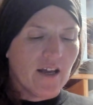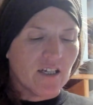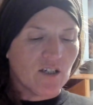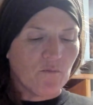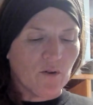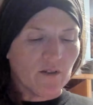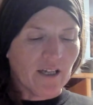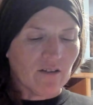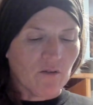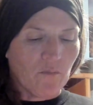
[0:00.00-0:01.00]
And she pulled
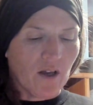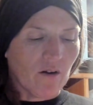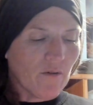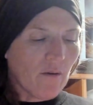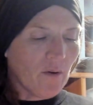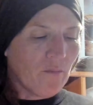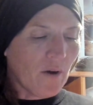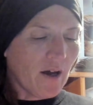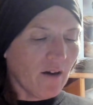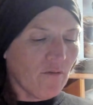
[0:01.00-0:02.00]
out the pink rubber
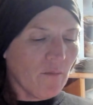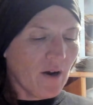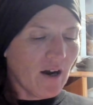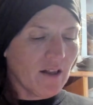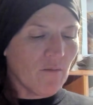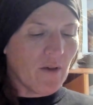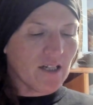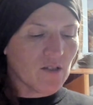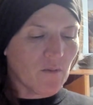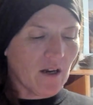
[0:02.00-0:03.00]
body from behind the
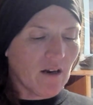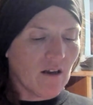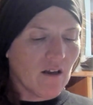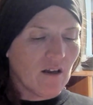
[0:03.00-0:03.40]
bedspread.